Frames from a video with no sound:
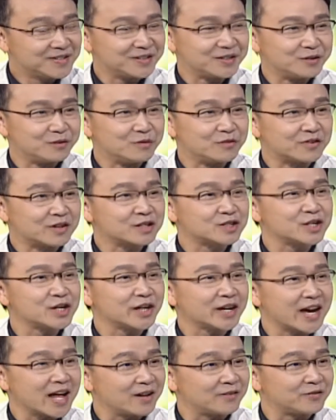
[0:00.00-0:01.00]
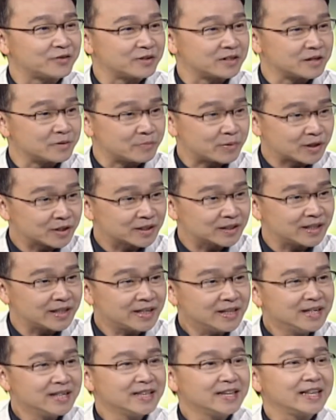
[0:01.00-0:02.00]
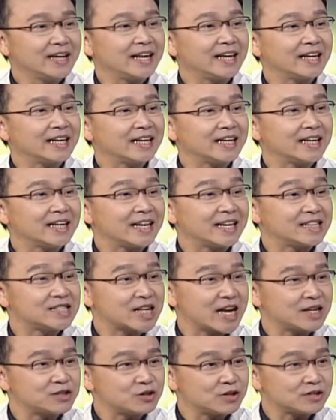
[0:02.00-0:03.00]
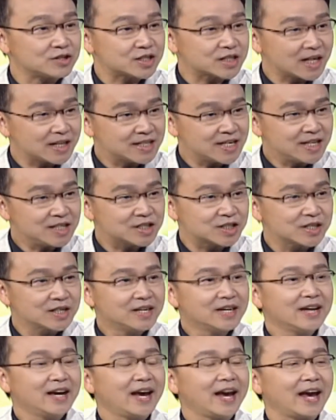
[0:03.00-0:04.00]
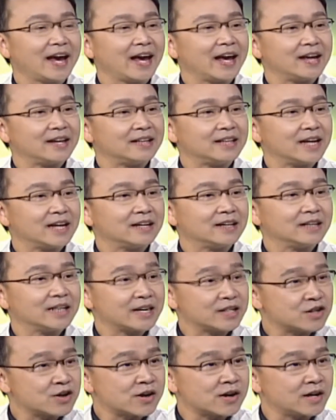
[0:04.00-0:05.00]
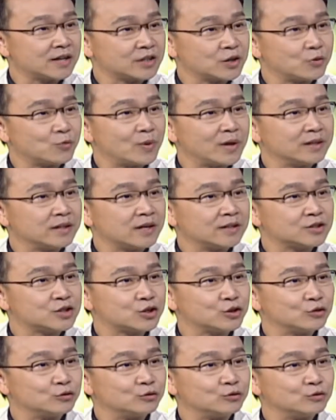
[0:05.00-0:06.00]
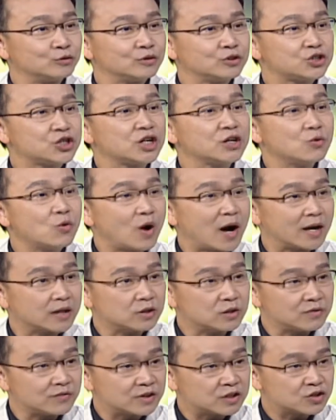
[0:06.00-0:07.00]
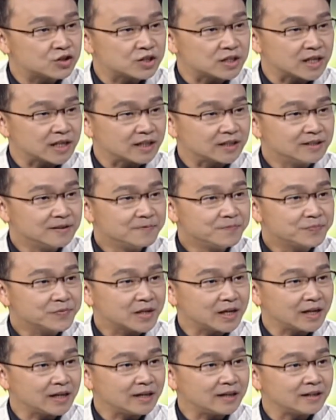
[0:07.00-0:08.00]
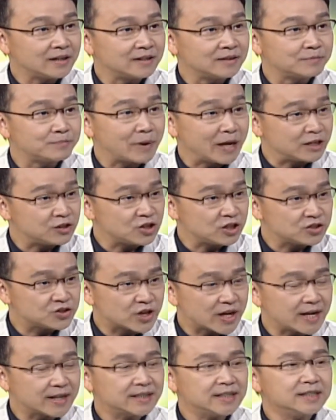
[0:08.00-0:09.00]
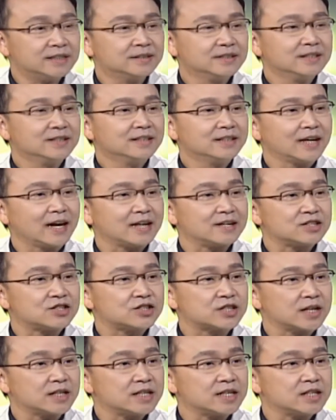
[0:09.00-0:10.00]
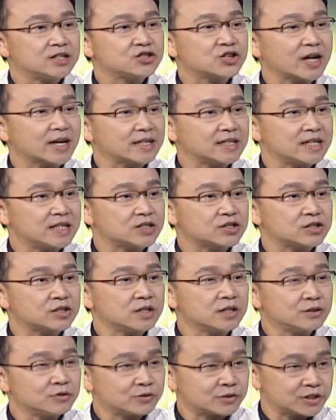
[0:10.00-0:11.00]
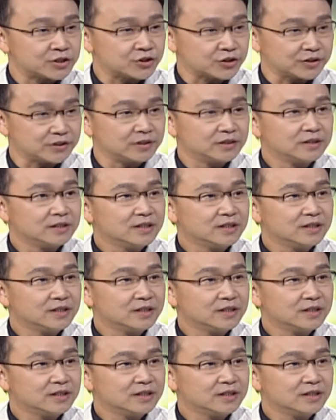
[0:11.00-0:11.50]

Mm-hmm. University mm-hmm. of California, Berkeley, in East Asian Studies. Mm-hmm. And then later on, you went on to Tsinghua University in Beijing, China, and uh, study Chinese literature.